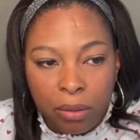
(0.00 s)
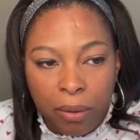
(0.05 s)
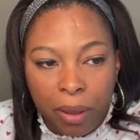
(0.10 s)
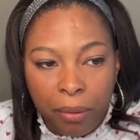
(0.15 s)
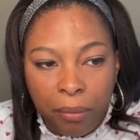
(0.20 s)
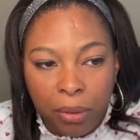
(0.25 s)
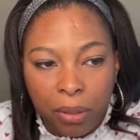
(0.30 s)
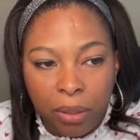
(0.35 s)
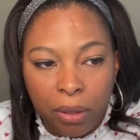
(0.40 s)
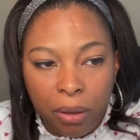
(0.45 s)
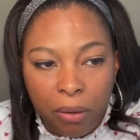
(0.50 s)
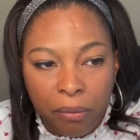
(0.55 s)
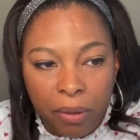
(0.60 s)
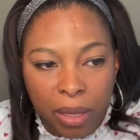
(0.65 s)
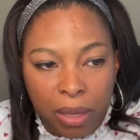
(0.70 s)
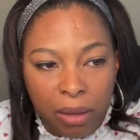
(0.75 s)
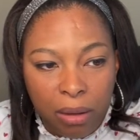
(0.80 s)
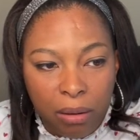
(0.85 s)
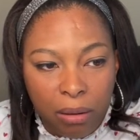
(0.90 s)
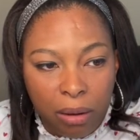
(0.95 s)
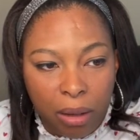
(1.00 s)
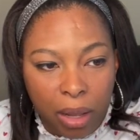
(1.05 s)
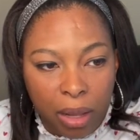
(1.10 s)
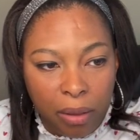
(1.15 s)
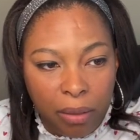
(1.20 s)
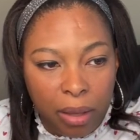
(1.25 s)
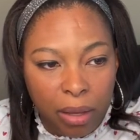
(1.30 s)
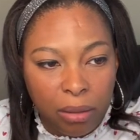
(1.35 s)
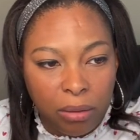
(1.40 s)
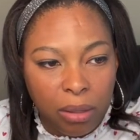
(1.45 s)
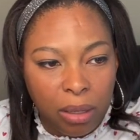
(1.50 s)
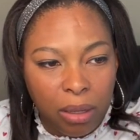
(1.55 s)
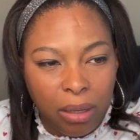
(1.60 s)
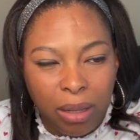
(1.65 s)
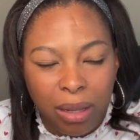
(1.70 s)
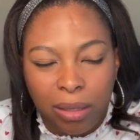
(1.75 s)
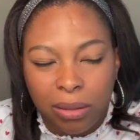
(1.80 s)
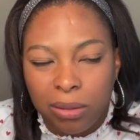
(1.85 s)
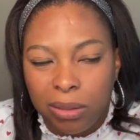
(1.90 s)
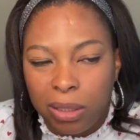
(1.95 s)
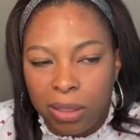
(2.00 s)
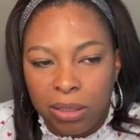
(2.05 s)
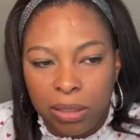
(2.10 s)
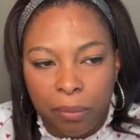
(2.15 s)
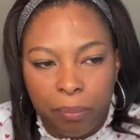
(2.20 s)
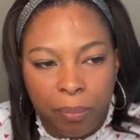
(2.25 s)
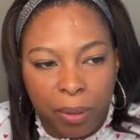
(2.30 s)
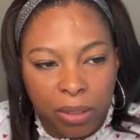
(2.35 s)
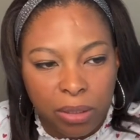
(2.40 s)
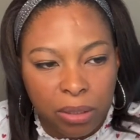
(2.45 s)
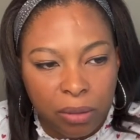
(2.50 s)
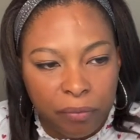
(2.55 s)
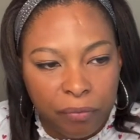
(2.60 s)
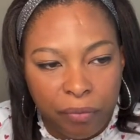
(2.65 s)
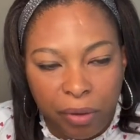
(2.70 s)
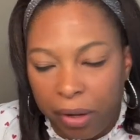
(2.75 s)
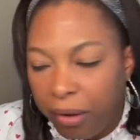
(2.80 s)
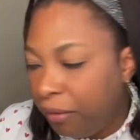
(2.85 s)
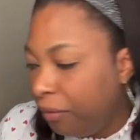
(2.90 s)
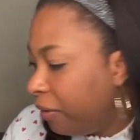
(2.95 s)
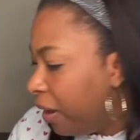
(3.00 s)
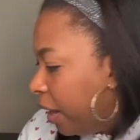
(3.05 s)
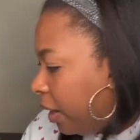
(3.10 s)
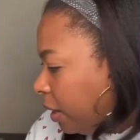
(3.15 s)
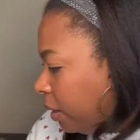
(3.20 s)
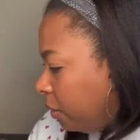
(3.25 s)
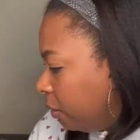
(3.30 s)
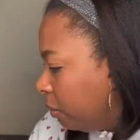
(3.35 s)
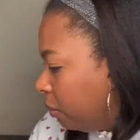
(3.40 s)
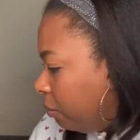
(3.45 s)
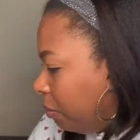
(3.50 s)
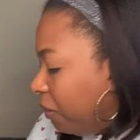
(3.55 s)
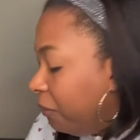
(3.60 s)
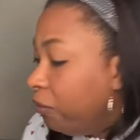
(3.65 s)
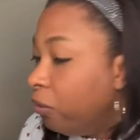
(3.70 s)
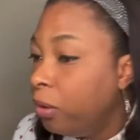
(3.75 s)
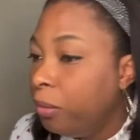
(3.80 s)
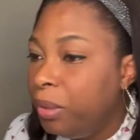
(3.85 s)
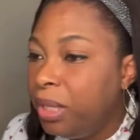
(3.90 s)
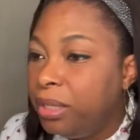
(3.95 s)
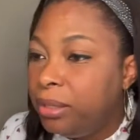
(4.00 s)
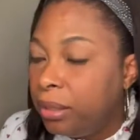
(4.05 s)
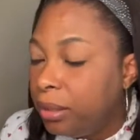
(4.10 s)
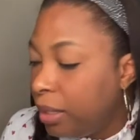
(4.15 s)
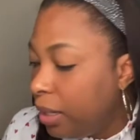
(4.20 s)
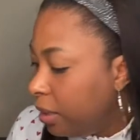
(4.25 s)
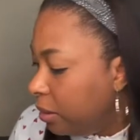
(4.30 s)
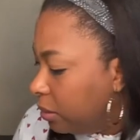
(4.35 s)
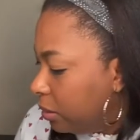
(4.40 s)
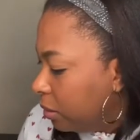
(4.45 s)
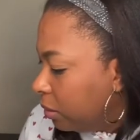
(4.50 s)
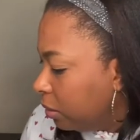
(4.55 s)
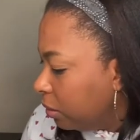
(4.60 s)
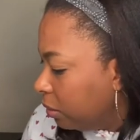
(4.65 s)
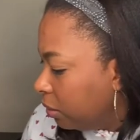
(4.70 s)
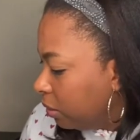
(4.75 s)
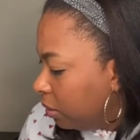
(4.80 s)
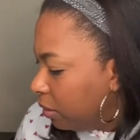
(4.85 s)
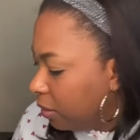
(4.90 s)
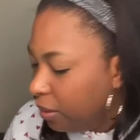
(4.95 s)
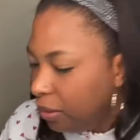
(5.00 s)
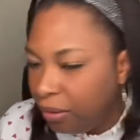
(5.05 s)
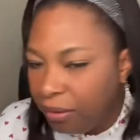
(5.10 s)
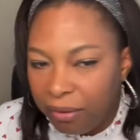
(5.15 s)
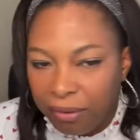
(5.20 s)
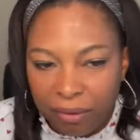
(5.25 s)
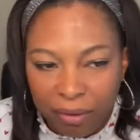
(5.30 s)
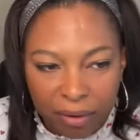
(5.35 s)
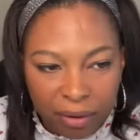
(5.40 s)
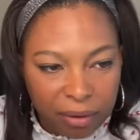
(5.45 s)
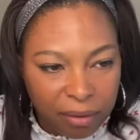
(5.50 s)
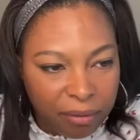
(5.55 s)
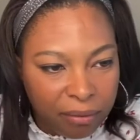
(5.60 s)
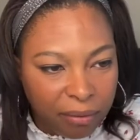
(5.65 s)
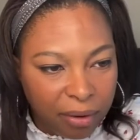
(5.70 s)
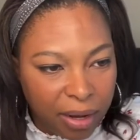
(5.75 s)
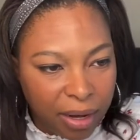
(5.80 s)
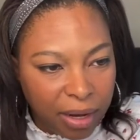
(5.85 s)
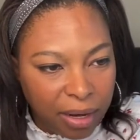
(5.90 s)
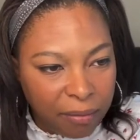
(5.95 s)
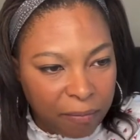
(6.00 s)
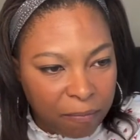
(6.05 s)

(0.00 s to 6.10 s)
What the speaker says: I would go in, and then it's just a bunch of verifying before we delete, right?